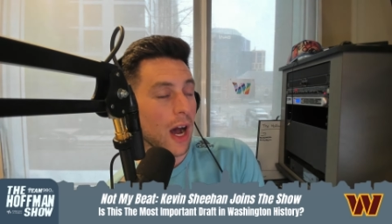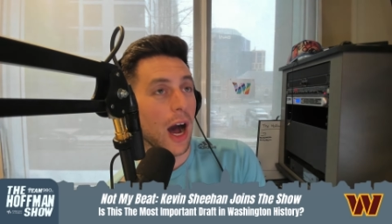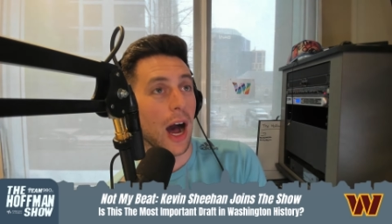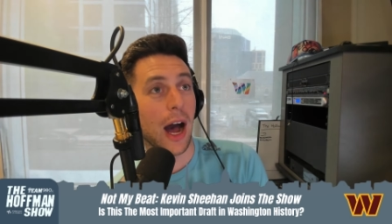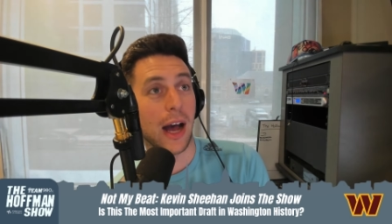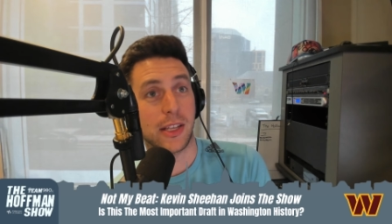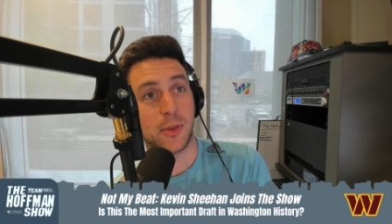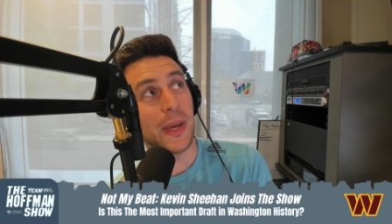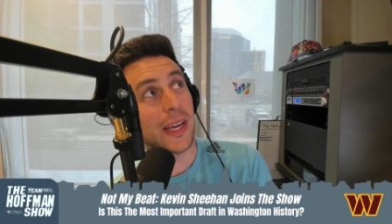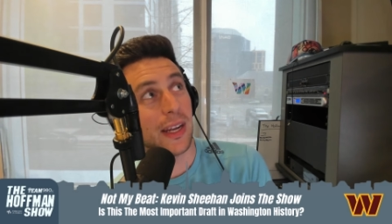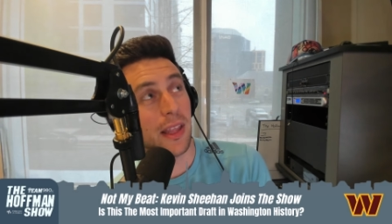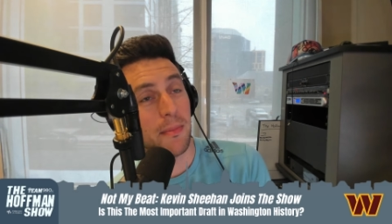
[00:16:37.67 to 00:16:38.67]
Uh,
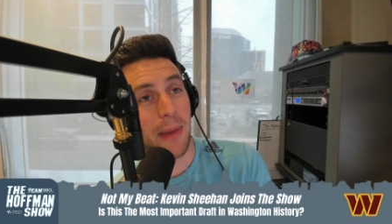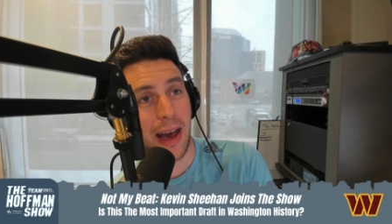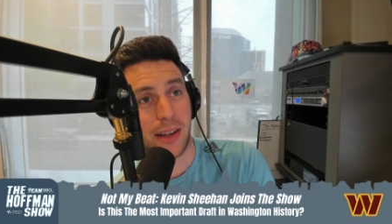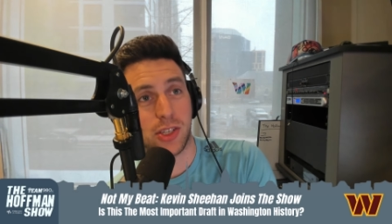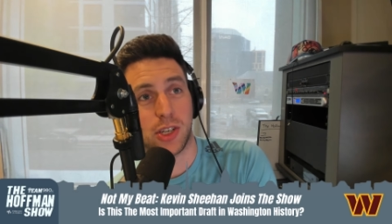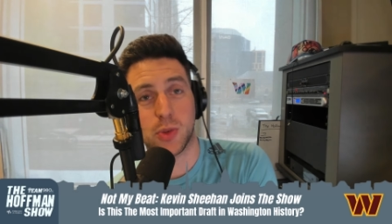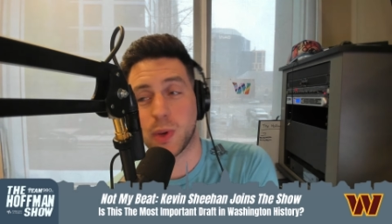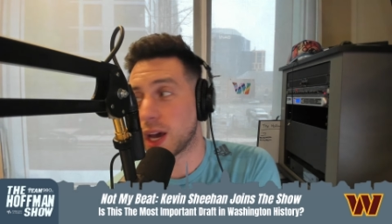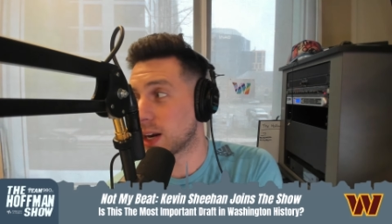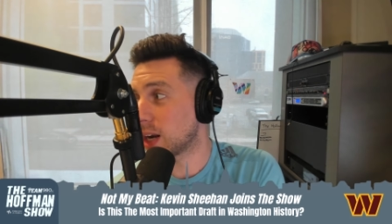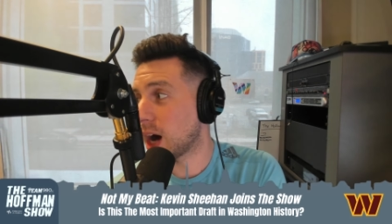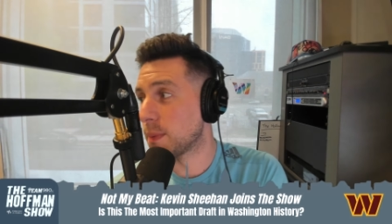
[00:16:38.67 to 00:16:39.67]
speaking of the Masters, we
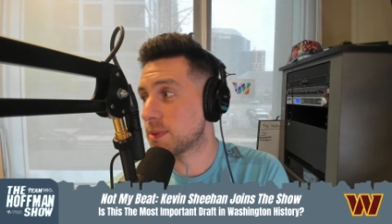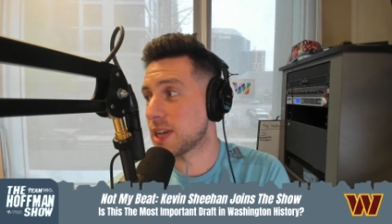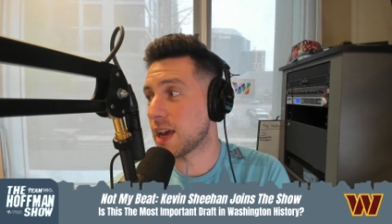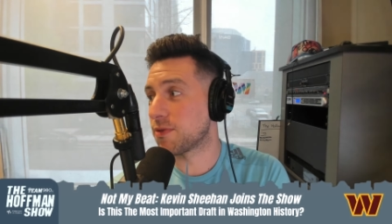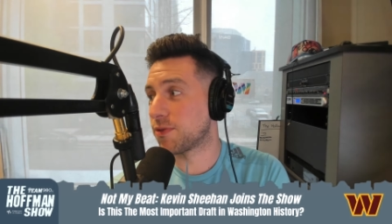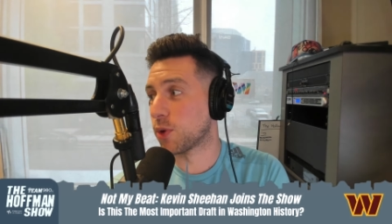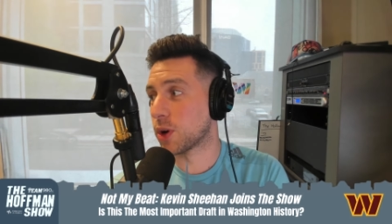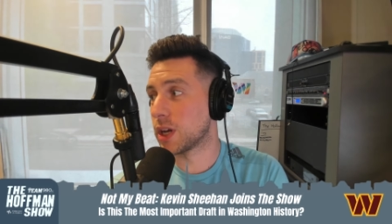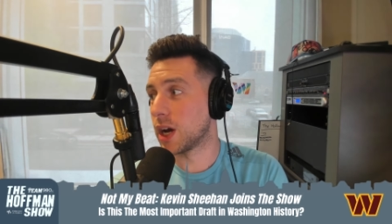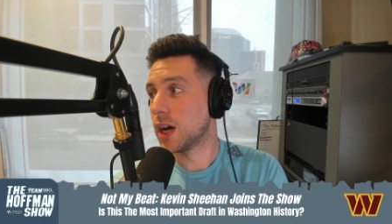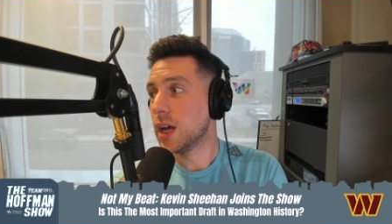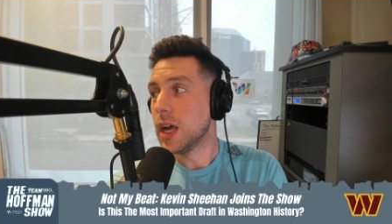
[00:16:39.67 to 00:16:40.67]
got an update for
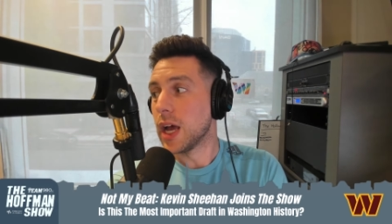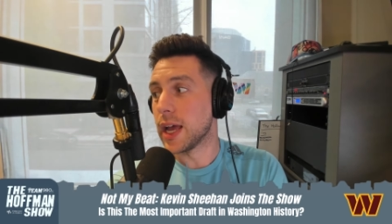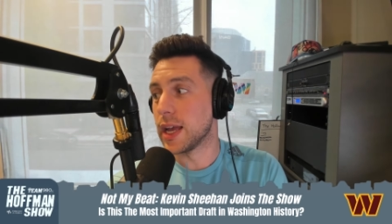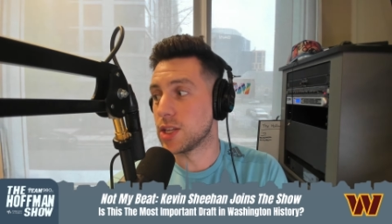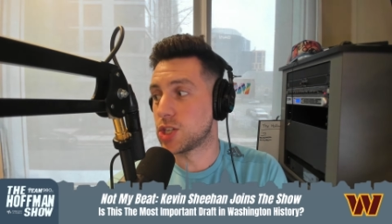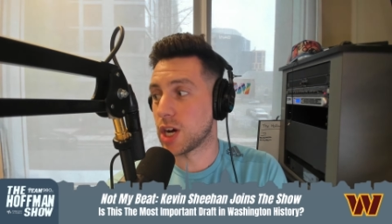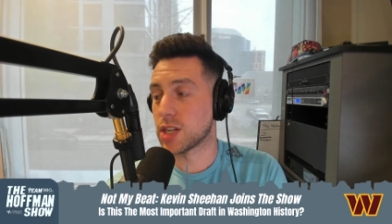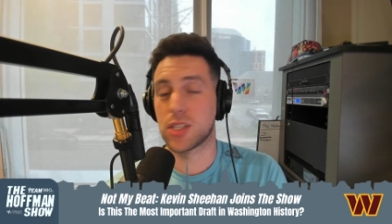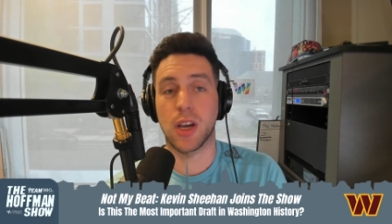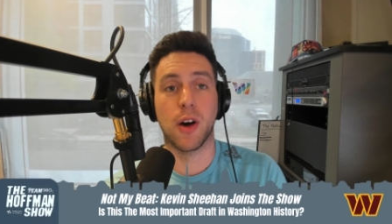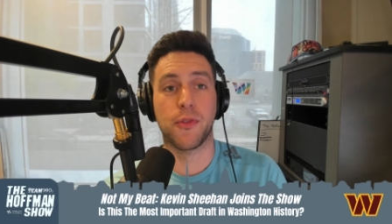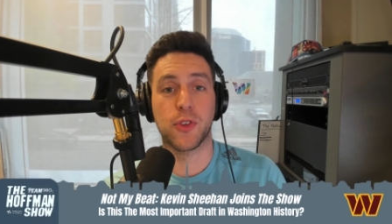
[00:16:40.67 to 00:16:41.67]
you in
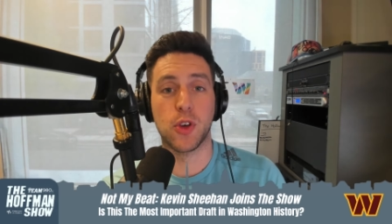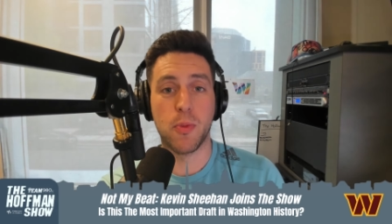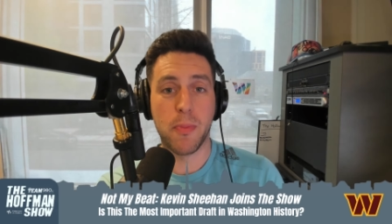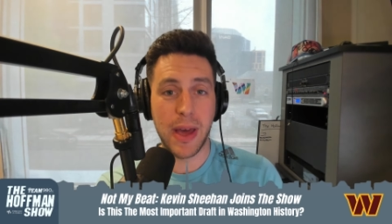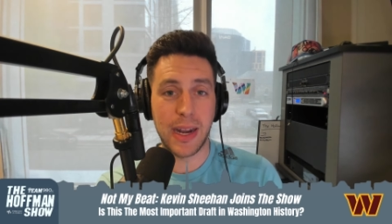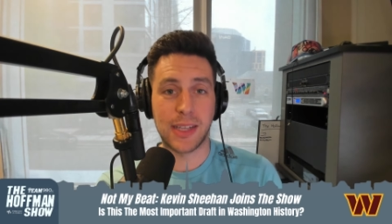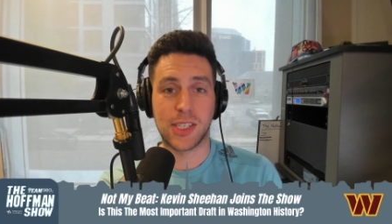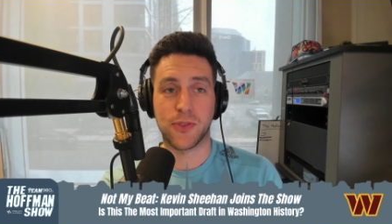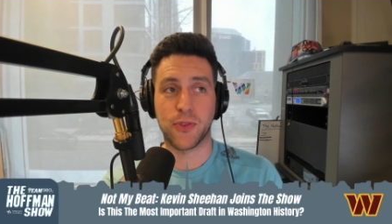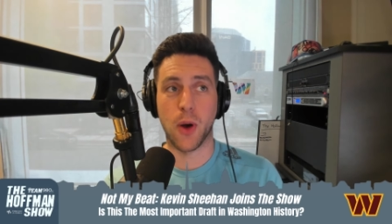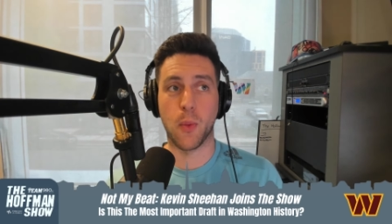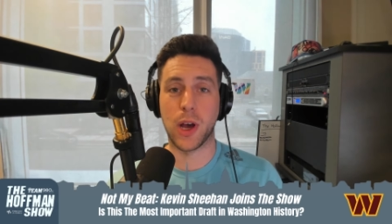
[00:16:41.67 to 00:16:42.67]
just a few minutes
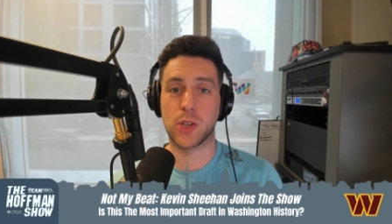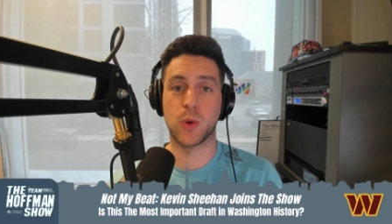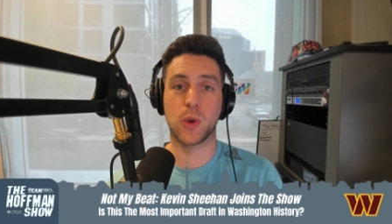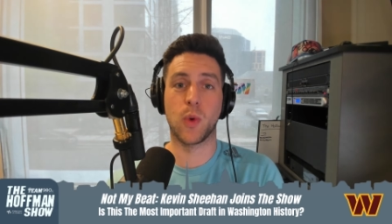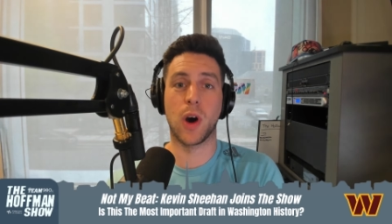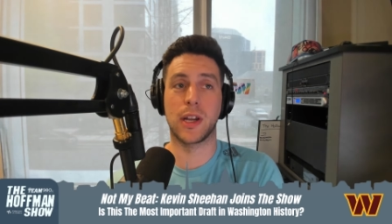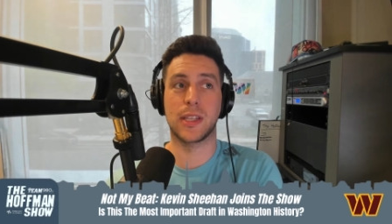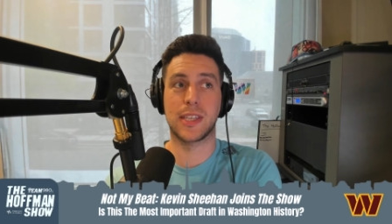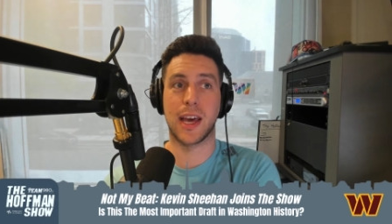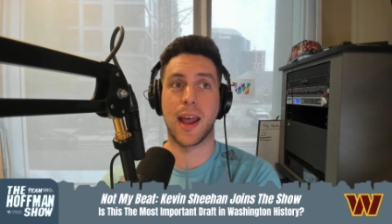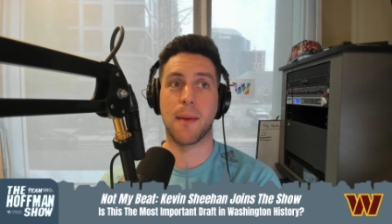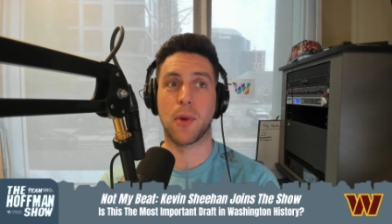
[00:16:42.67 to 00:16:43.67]
from Westwood One and
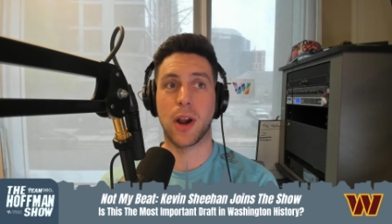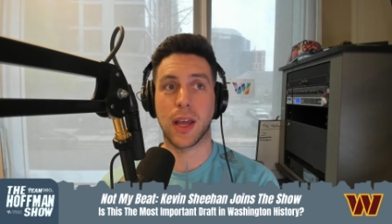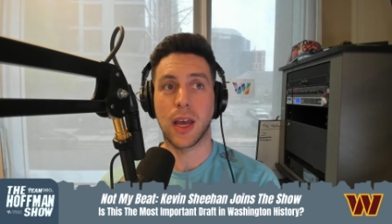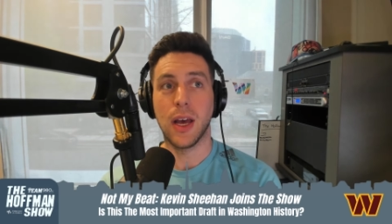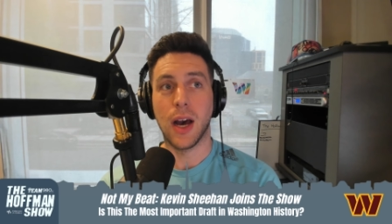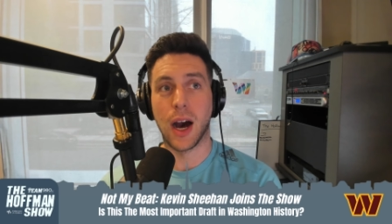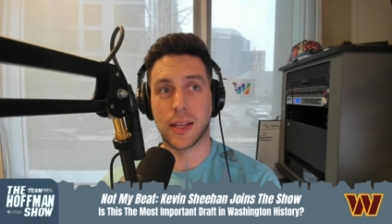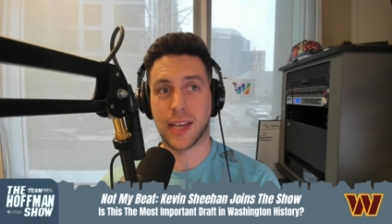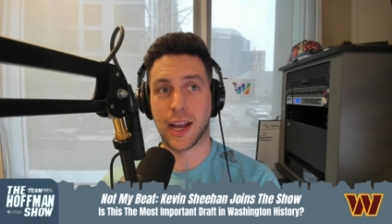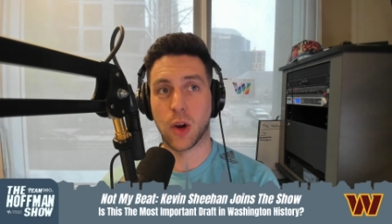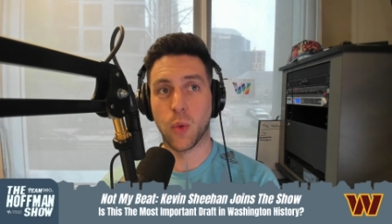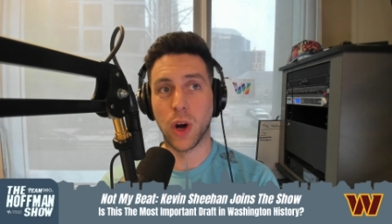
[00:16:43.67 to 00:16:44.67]
Ted Emmerich. Uh,
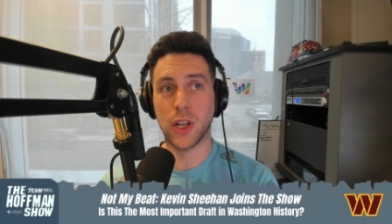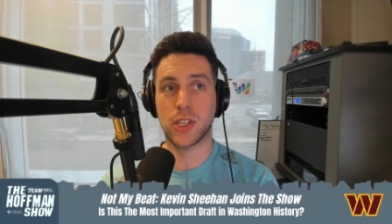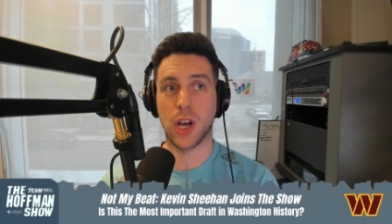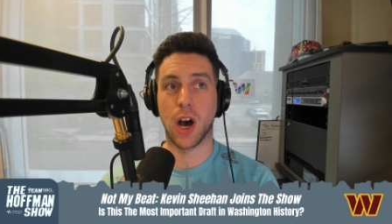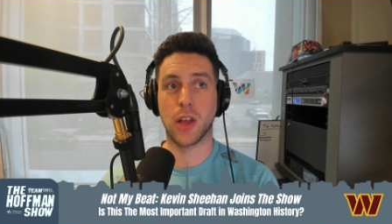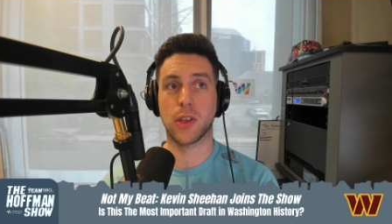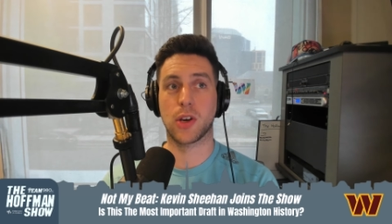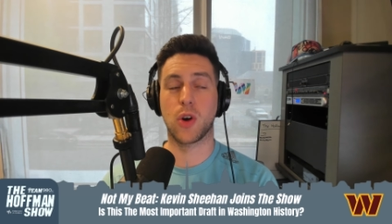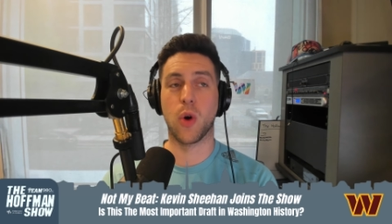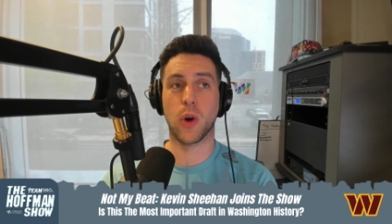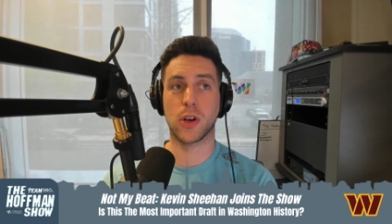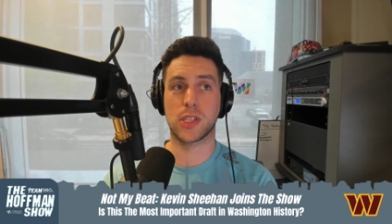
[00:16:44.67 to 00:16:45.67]
Tiger Woods on the
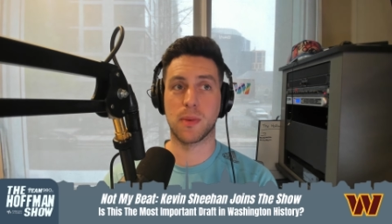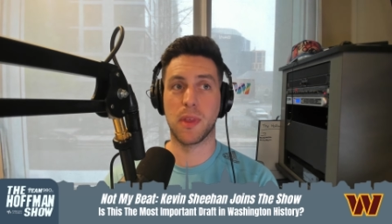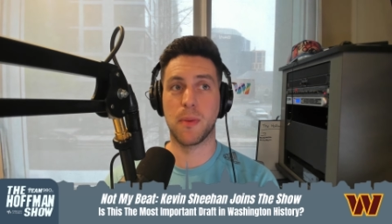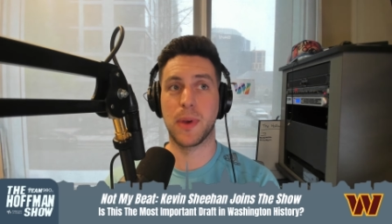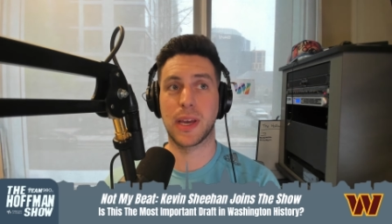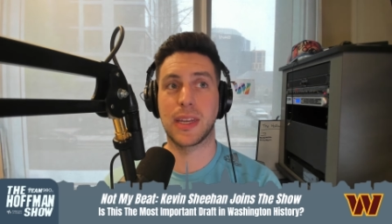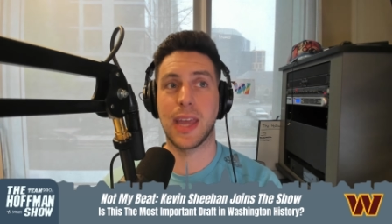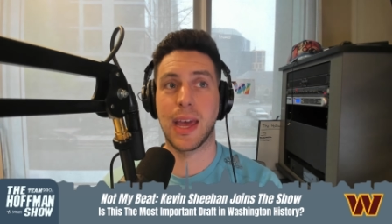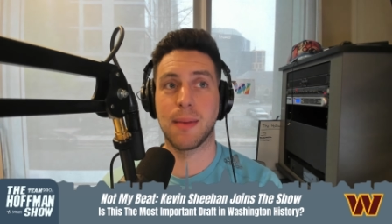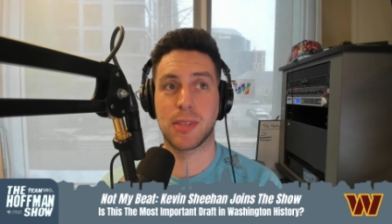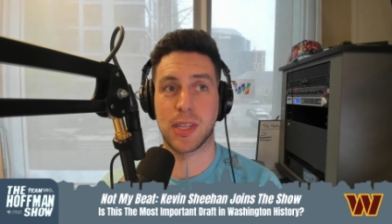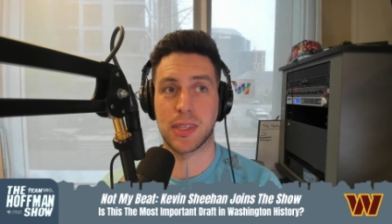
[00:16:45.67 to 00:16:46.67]
course, some of the big
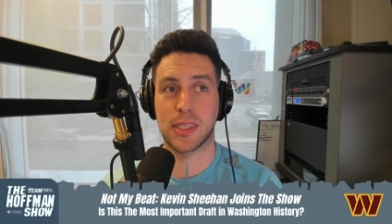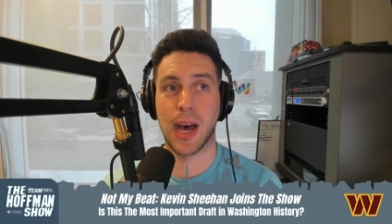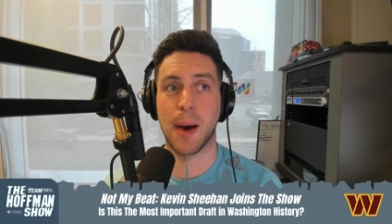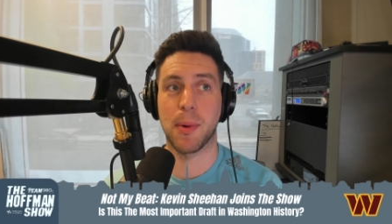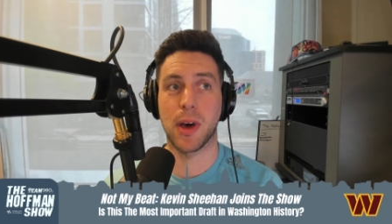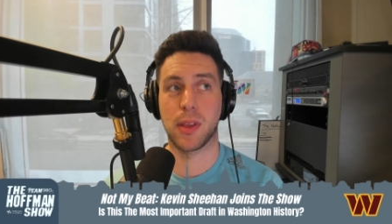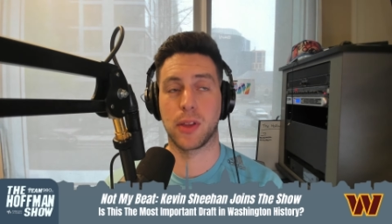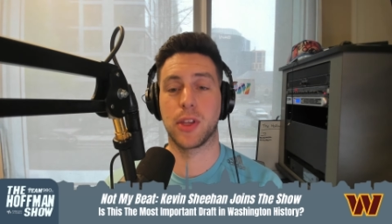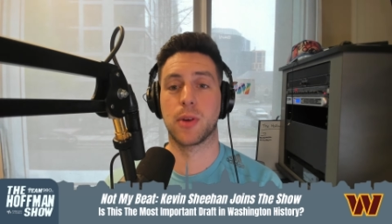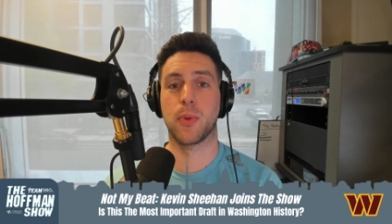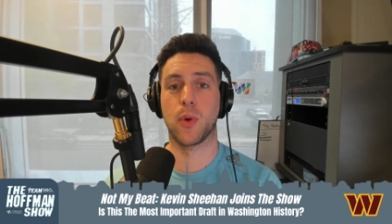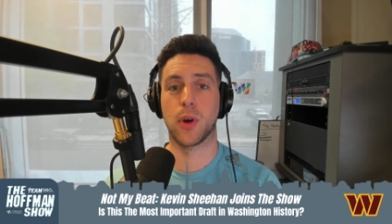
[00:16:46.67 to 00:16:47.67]
names at the top of the
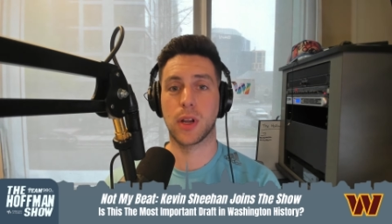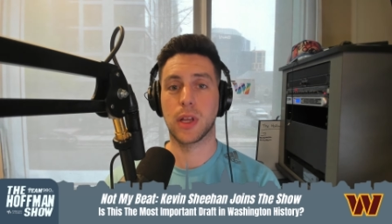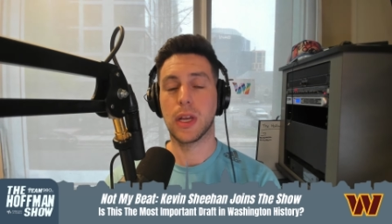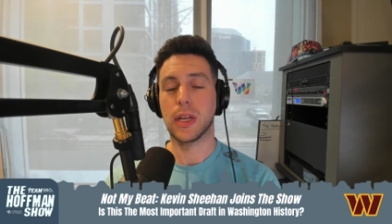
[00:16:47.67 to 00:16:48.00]
leaderboard